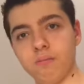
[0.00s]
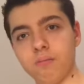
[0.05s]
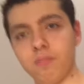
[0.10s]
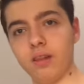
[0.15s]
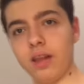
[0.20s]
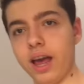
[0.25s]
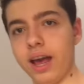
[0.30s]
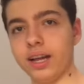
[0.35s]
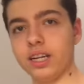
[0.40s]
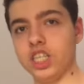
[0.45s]

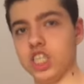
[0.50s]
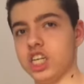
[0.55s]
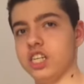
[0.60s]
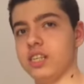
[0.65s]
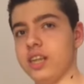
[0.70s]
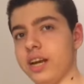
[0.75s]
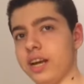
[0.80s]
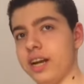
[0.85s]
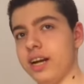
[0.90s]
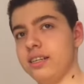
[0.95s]
leg
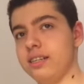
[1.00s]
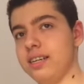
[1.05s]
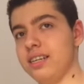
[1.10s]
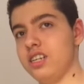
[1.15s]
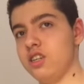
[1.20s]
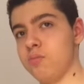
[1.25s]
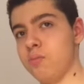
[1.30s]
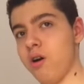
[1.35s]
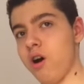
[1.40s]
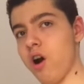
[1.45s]
just like I did
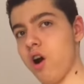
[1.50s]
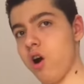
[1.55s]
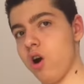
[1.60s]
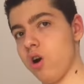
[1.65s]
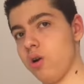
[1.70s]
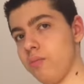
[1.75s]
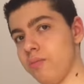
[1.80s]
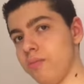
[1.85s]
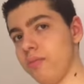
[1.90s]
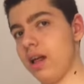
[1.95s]
to my
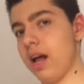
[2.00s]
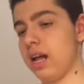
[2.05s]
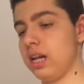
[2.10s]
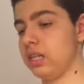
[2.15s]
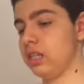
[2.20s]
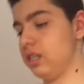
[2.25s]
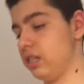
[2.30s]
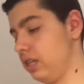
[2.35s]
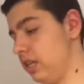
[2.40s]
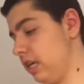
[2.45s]
arm
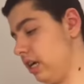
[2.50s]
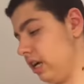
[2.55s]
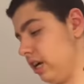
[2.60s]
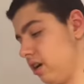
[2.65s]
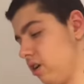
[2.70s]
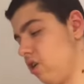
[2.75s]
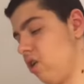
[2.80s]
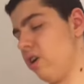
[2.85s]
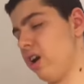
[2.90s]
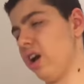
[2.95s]
last
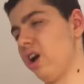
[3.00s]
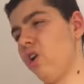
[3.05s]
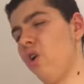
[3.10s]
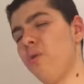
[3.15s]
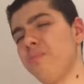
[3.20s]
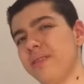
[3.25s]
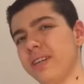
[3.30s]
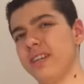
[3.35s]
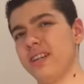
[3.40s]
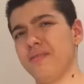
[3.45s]
year. God, I
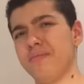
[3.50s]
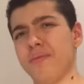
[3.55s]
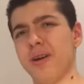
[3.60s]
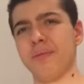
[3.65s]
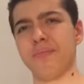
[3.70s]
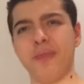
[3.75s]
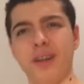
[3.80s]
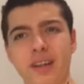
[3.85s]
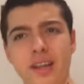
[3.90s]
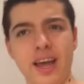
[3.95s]
hope I didn't
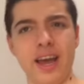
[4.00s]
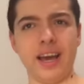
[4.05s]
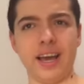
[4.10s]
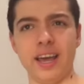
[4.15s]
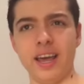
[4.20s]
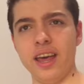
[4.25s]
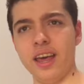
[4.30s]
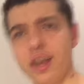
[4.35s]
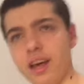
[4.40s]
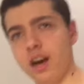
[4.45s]
break my
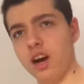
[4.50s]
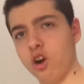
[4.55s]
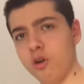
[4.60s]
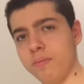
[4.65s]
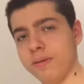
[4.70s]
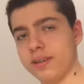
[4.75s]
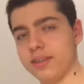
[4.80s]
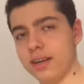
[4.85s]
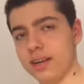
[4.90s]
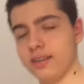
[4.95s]
leg. I
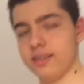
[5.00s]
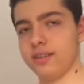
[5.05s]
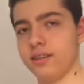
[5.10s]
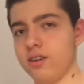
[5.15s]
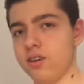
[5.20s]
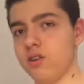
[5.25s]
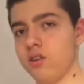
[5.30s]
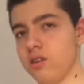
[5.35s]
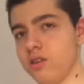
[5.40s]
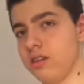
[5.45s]
hope it
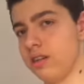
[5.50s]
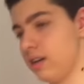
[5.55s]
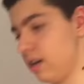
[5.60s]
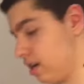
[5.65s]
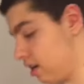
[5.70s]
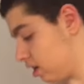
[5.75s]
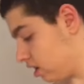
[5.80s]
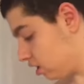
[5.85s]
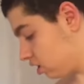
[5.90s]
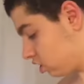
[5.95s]
doesn't hurt
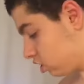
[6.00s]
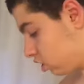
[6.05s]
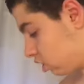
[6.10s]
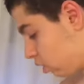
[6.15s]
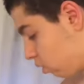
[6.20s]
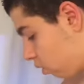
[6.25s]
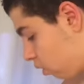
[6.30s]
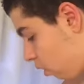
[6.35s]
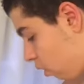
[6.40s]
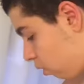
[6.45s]

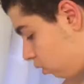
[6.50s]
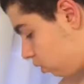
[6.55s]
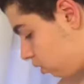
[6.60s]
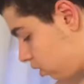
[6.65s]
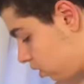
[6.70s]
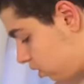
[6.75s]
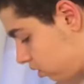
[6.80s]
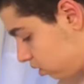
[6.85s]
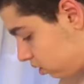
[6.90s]
so long.